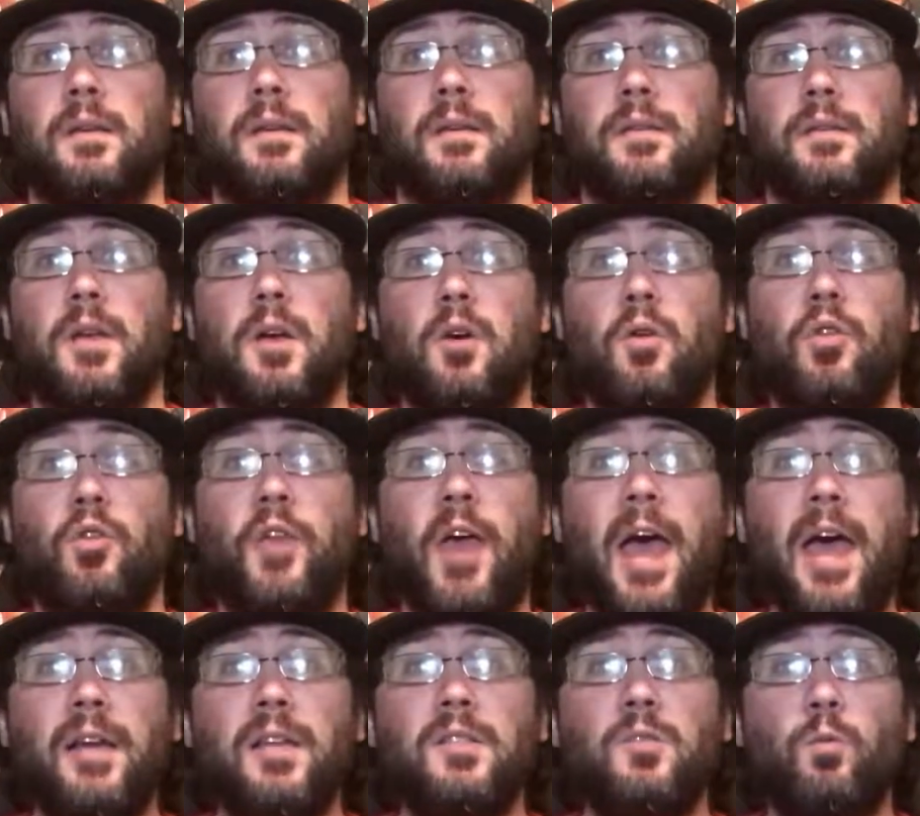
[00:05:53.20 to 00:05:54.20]
So
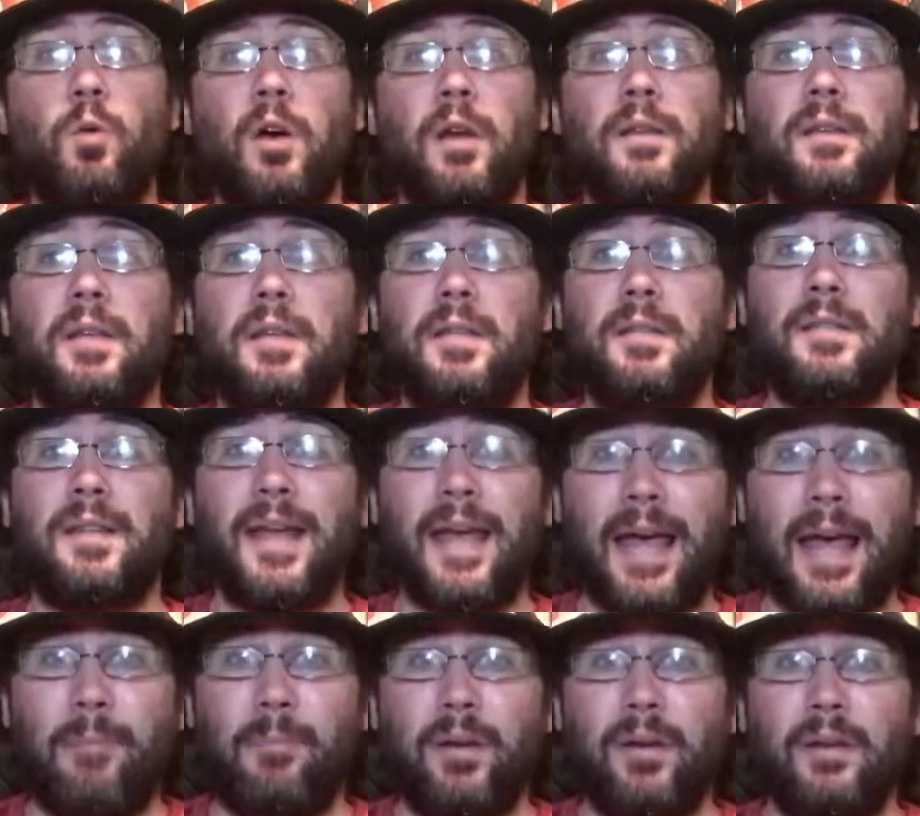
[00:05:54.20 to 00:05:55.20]
that is what needs to
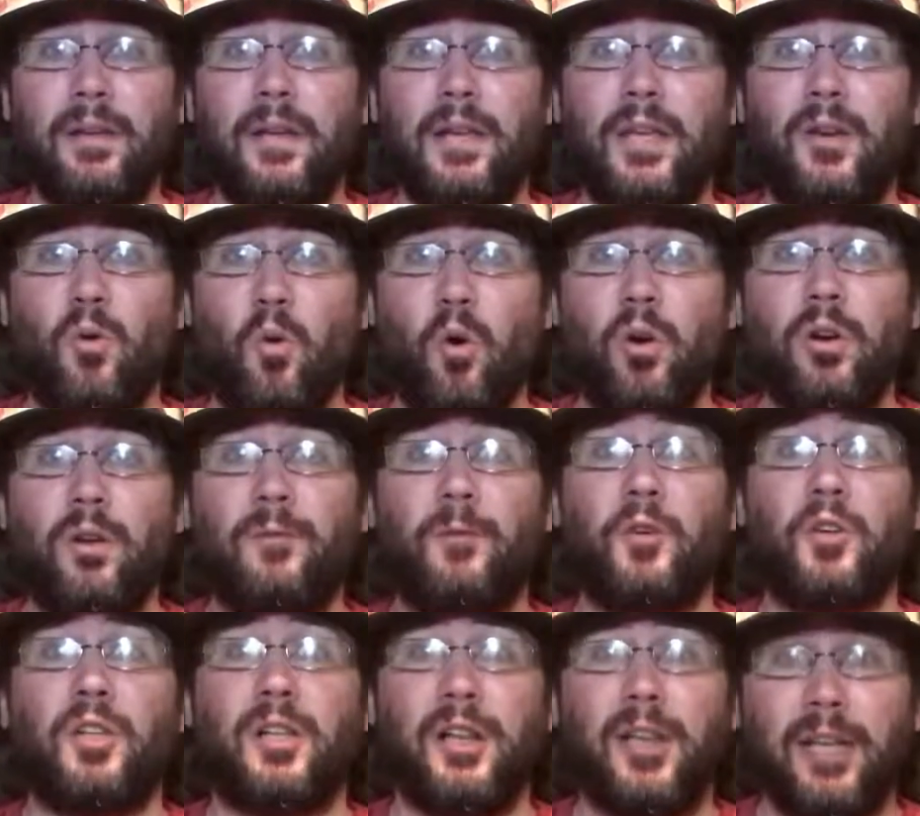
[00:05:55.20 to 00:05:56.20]
happen in order
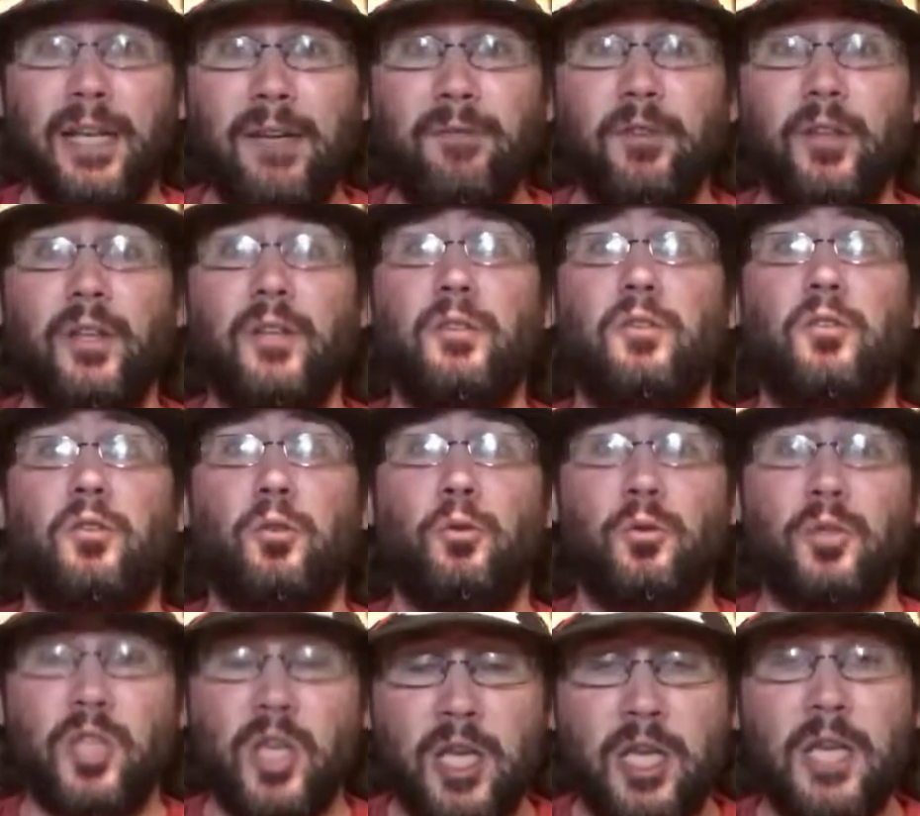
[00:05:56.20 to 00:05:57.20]
for Cleveland
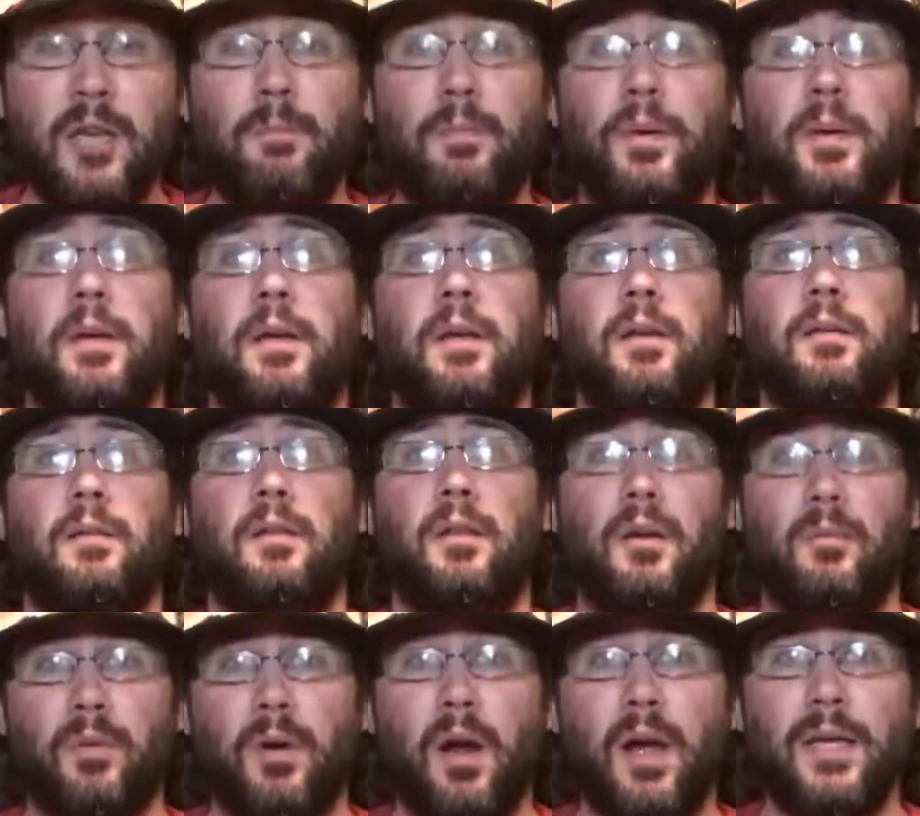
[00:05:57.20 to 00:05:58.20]
to keep
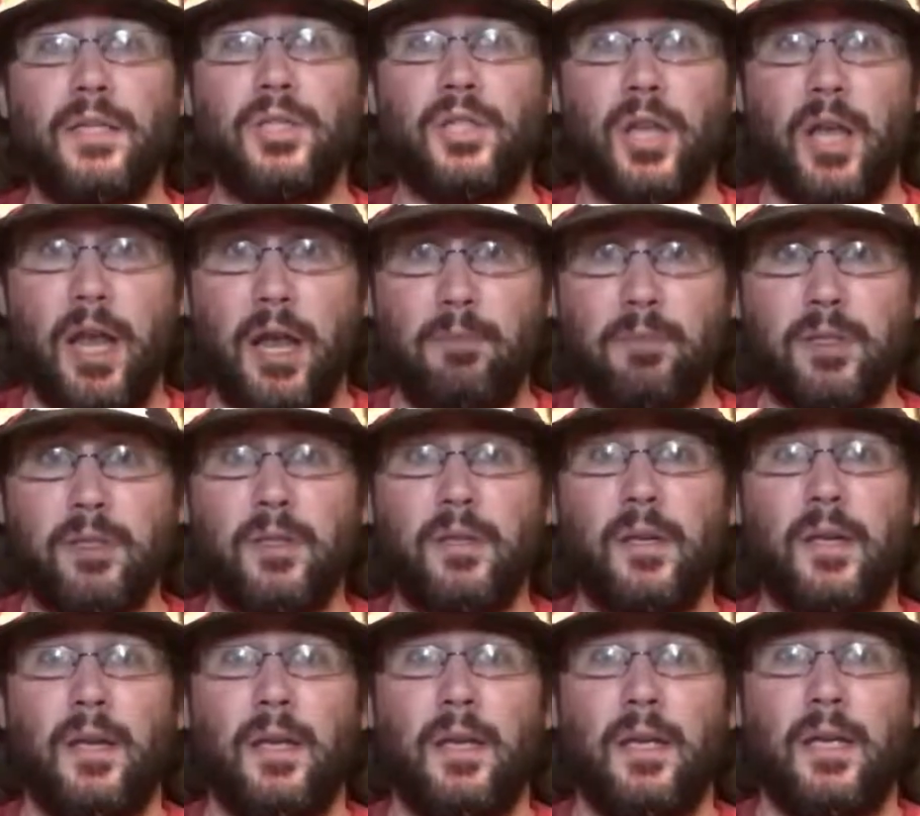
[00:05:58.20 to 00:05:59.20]
LeBron James.
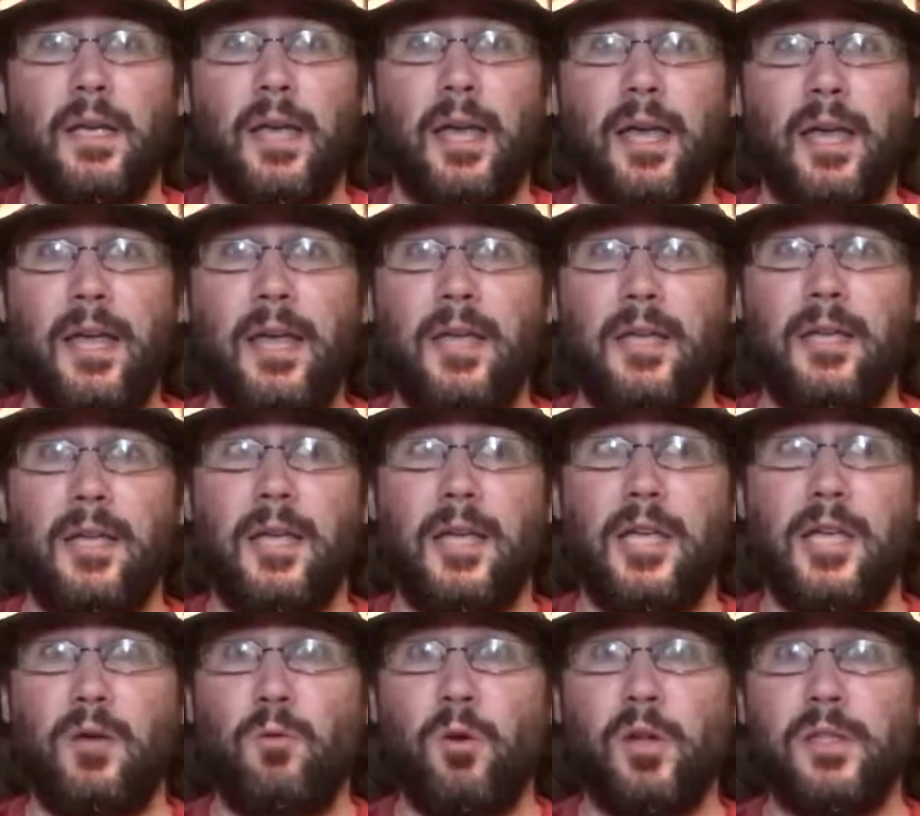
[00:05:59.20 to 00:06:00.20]
Hey,
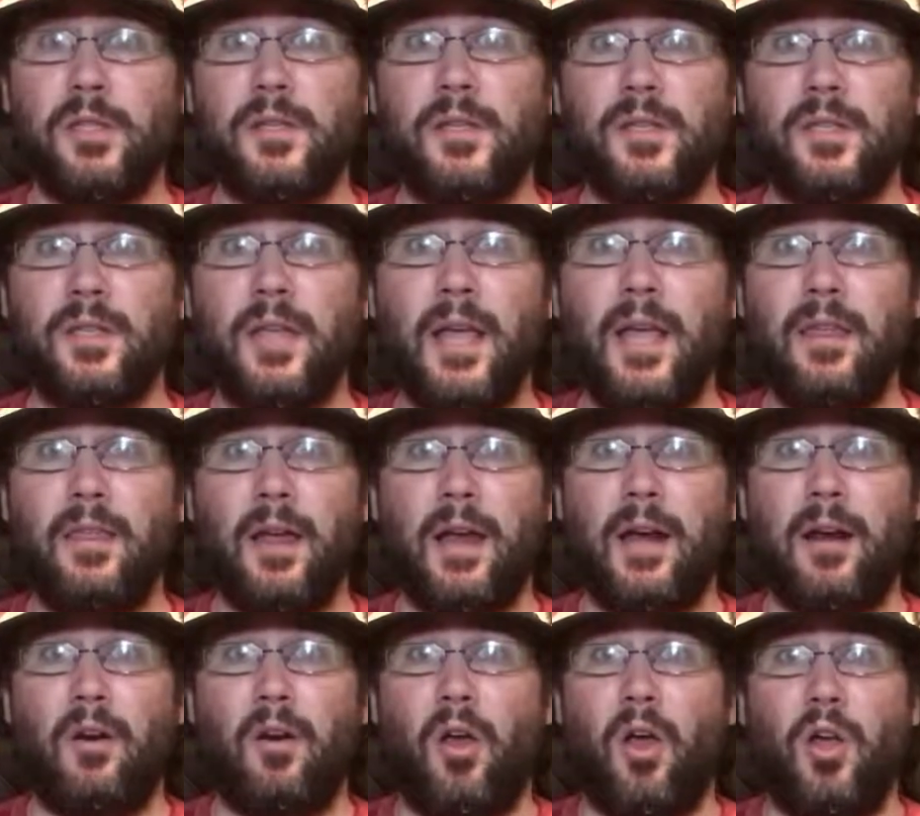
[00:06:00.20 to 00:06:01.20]
he wants to stay
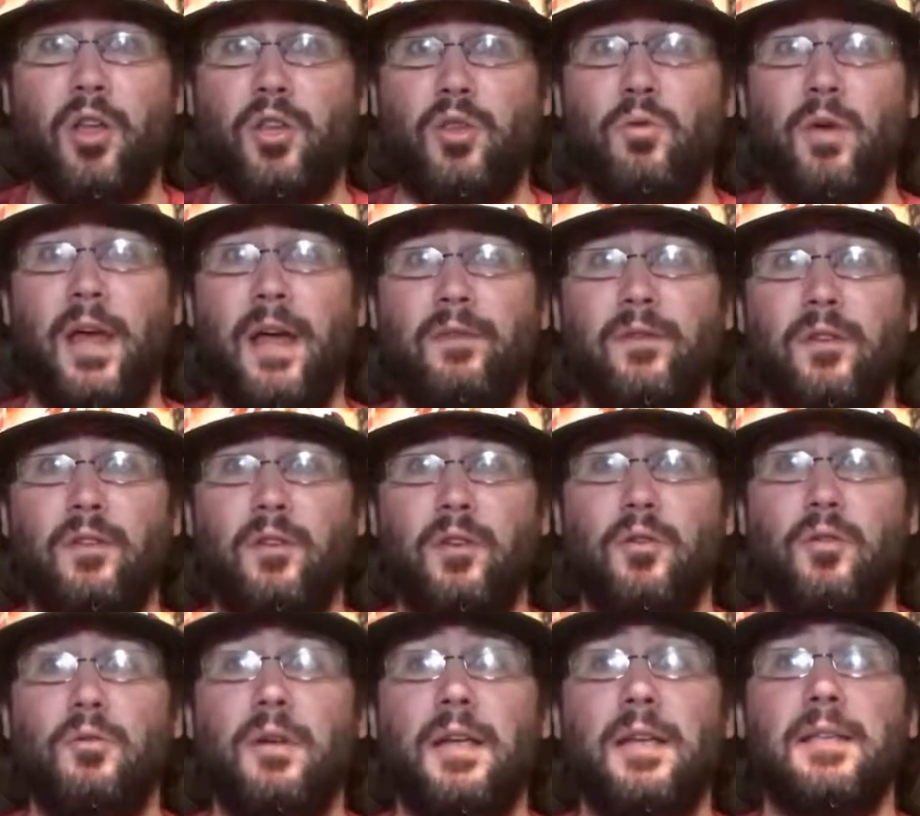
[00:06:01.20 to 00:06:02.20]
there. All you have to
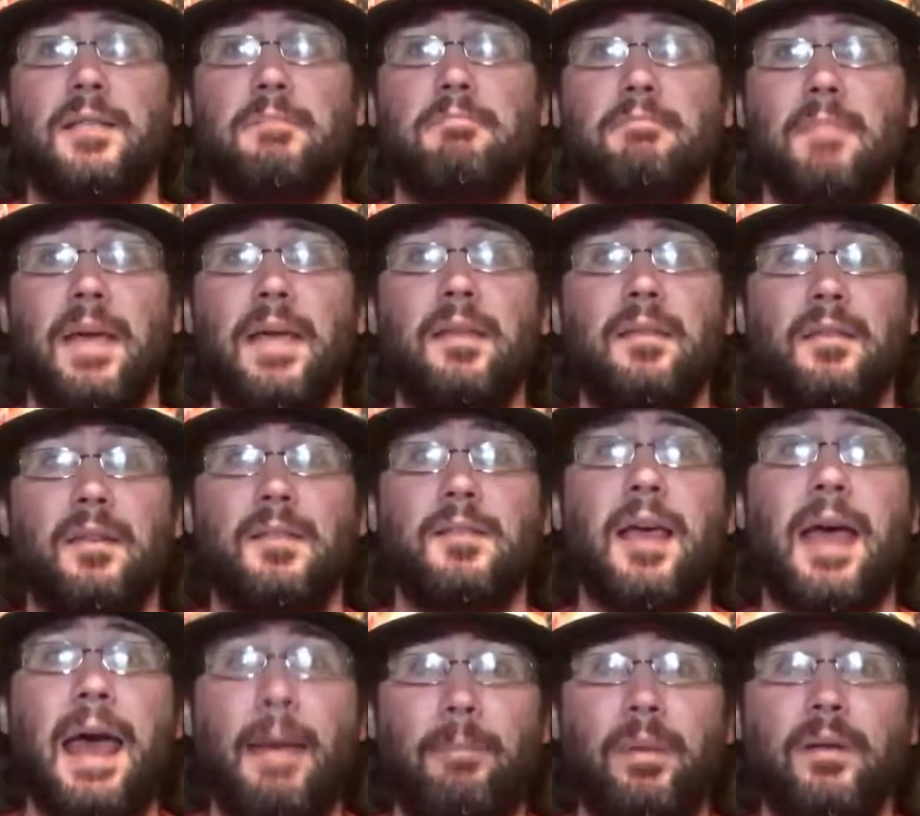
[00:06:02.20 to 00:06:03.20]
do is make this
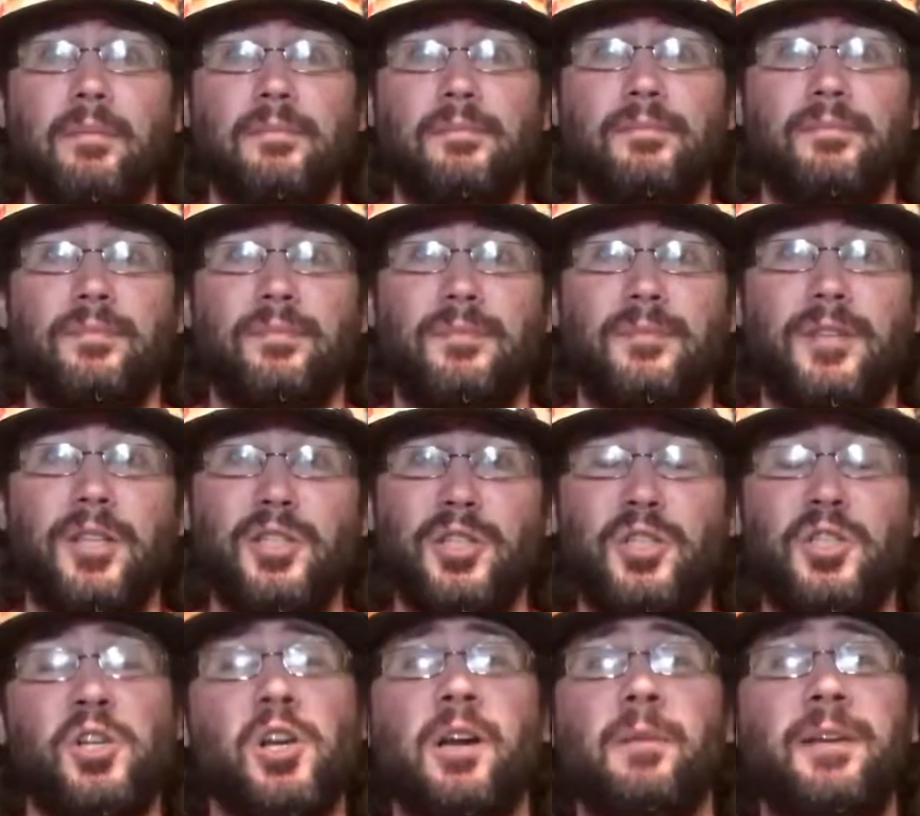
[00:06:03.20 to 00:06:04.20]
happen. This
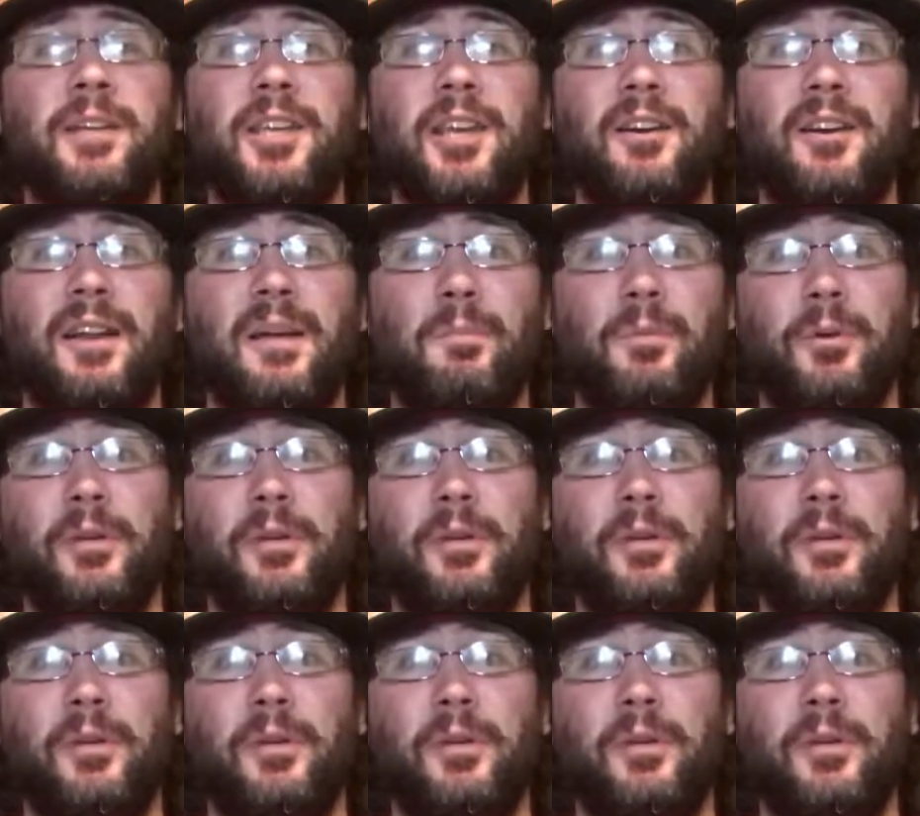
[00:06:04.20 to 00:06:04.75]
is Jeremy Guerin at